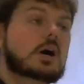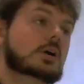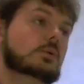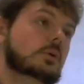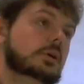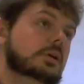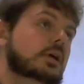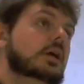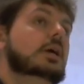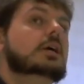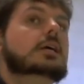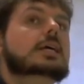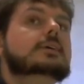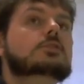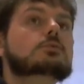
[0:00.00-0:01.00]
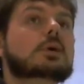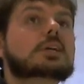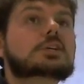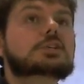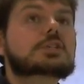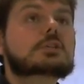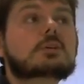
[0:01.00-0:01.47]
If you write a script,
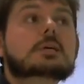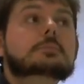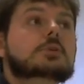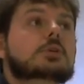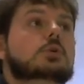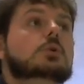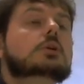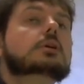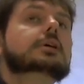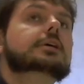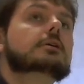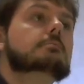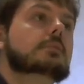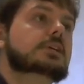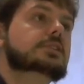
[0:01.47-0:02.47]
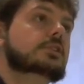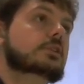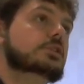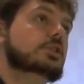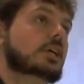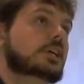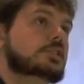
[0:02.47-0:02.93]
you can get your message
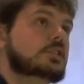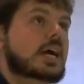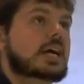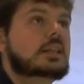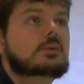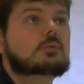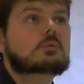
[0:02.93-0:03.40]
exactly right,